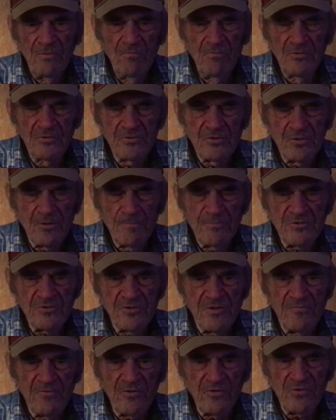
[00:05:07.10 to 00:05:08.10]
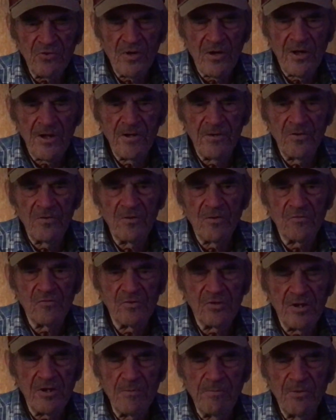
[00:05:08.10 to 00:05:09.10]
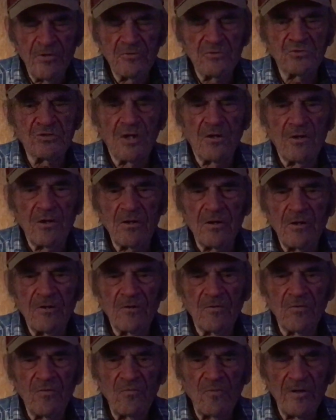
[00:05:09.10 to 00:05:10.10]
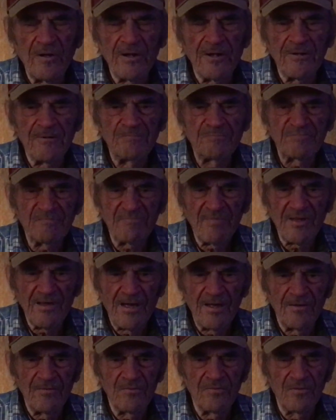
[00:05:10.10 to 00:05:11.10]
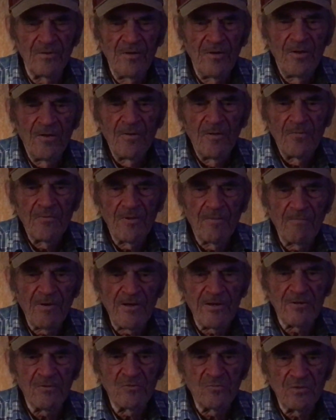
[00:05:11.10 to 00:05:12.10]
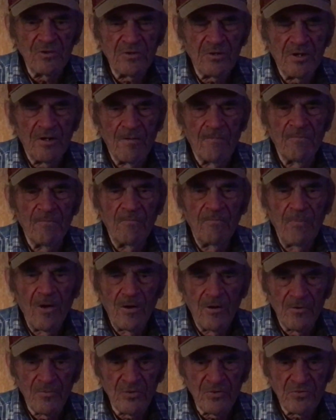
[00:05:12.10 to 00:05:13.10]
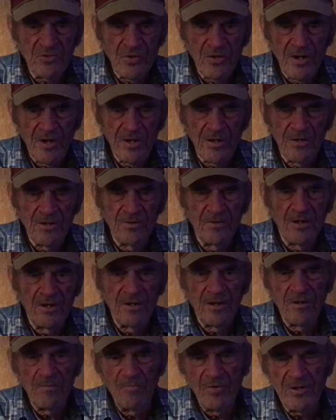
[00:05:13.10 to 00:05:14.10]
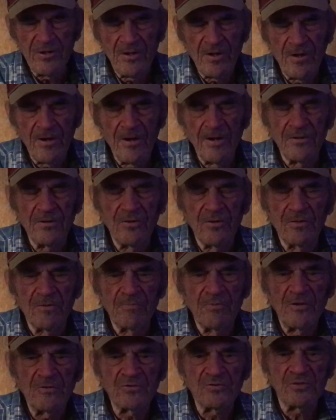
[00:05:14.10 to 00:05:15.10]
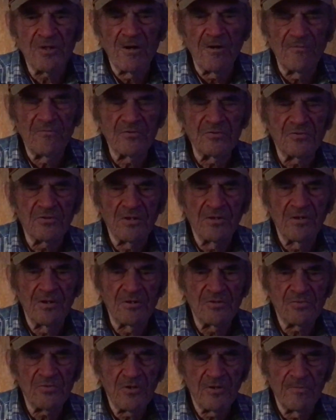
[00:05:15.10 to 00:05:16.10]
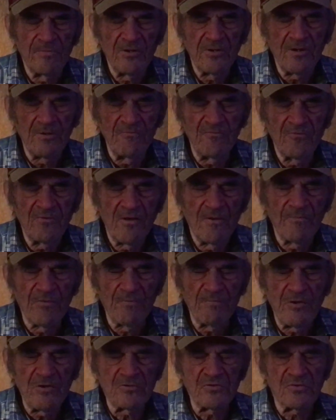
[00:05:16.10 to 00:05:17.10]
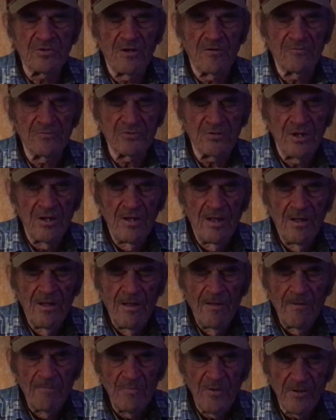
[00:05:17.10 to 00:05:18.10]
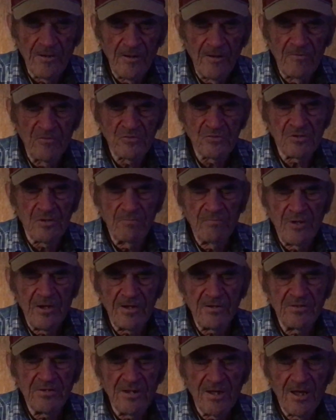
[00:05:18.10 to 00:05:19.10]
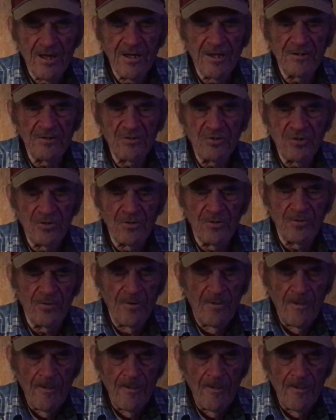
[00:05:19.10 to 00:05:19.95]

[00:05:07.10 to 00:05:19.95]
Missouri Pacific train, and there were depots all along the way, and the mail would come on a train, and then it'd be carried to the post office and distributed from the post office. But it was a big thing to